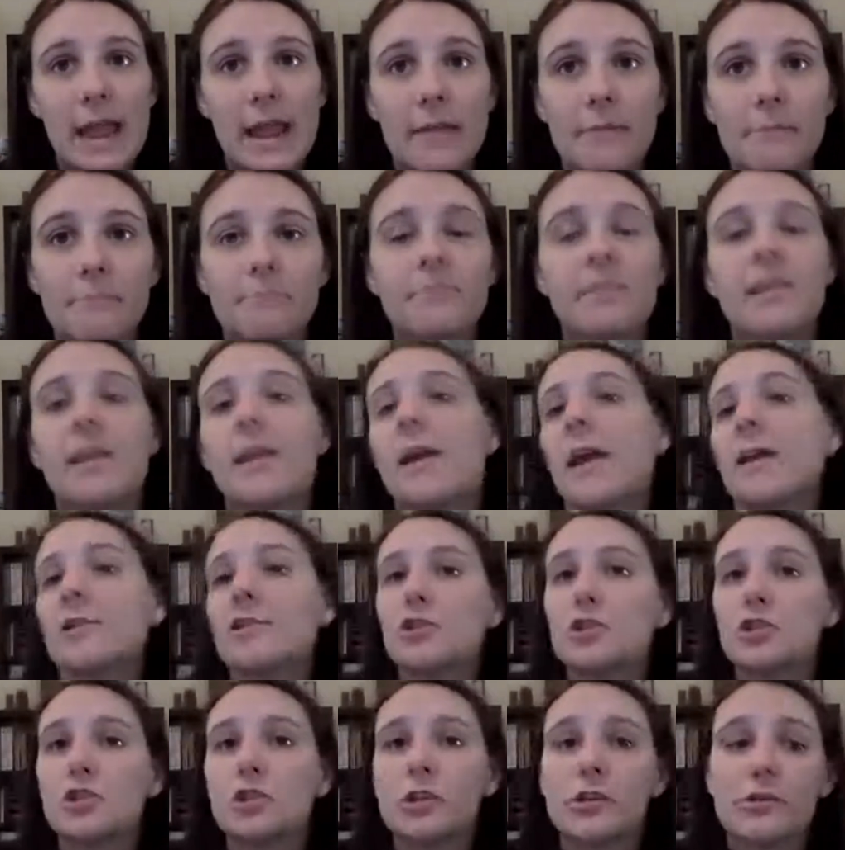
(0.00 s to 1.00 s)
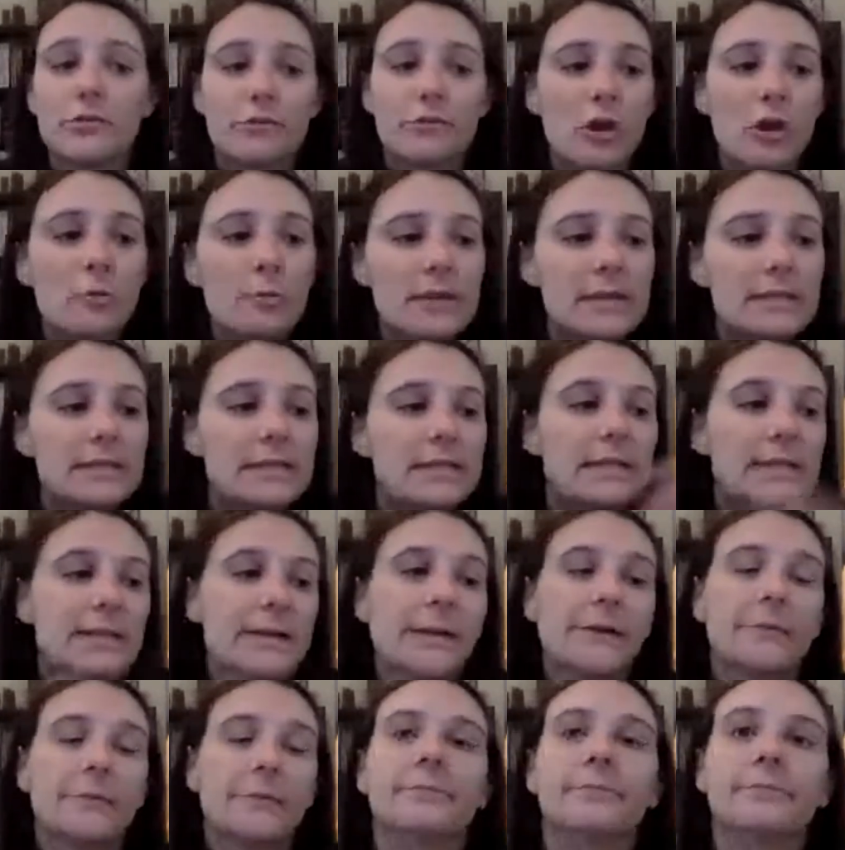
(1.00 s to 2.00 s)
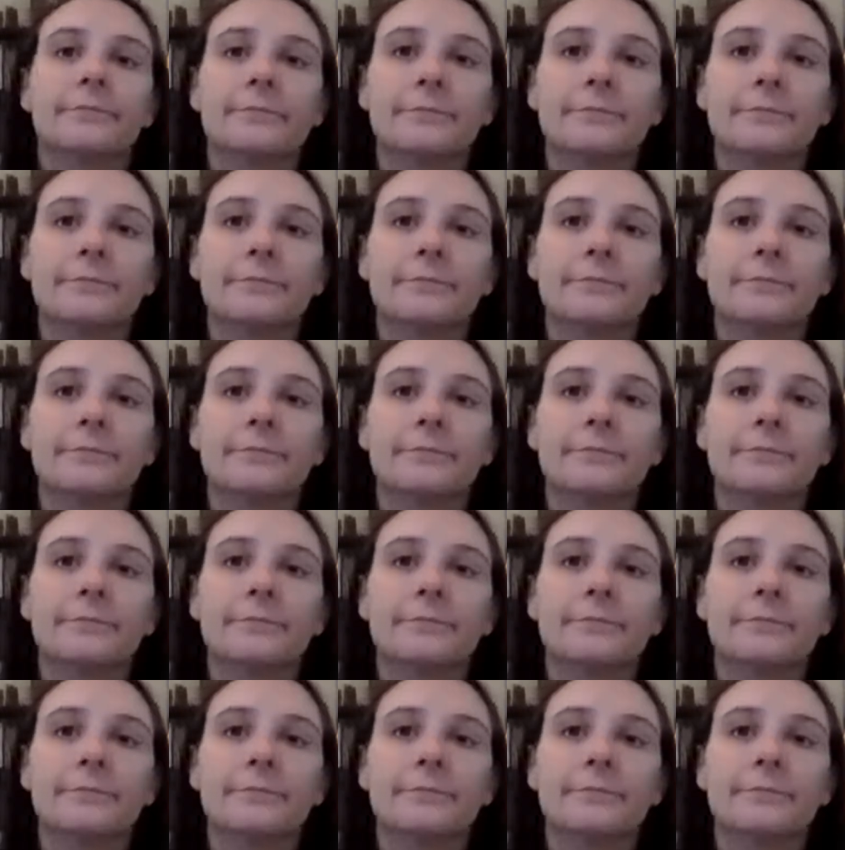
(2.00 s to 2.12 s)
game. And you're just going to throw a piece in there.